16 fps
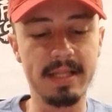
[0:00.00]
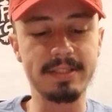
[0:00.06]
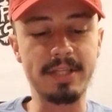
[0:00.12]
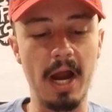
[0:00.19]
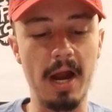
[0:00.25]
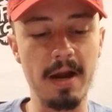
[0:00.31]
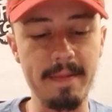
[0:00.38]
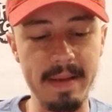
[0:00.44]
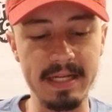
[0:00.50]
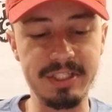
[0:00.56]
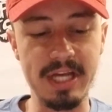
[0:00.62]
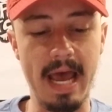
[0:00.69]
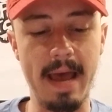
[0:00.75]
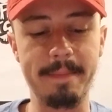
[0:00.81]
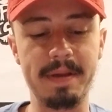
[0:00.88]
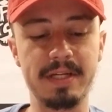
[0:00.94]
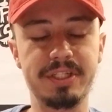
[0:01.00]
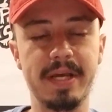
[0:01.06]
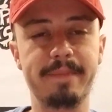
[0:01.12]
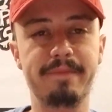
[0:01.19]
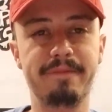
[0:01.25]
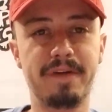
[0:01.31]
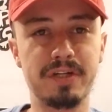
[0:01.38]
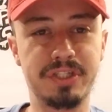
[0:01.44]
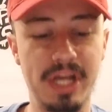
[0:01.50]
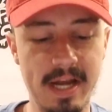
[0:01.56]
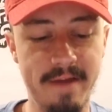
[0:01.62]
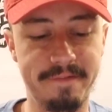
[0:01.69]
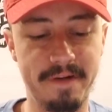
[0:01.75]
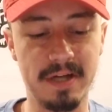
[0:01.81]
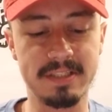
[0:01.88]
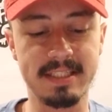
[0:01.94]
Tournament championship,
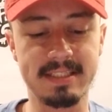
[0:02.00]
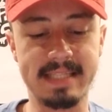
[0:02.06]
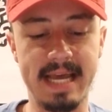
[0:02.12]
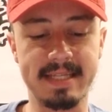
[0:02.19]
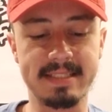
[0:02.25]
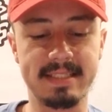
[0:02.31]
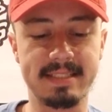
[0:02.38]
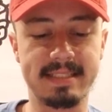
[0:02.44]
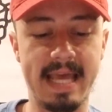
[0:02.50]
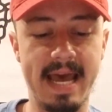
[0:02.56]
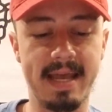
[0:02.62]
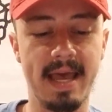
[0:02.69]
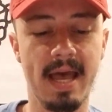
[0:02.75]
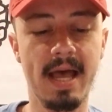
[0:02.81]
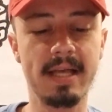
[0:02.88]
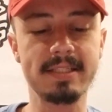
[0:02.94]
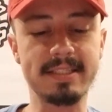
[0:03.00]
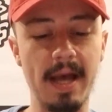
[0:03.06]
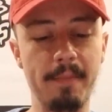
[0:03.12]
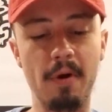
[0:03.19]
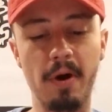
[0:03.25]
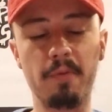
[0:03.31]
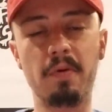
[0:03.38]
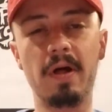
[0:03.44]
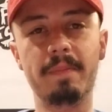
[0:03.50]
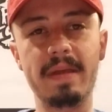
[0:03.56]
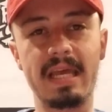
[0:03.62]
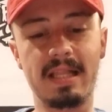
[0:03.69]
Virginia versus Texas Tech. Someone will be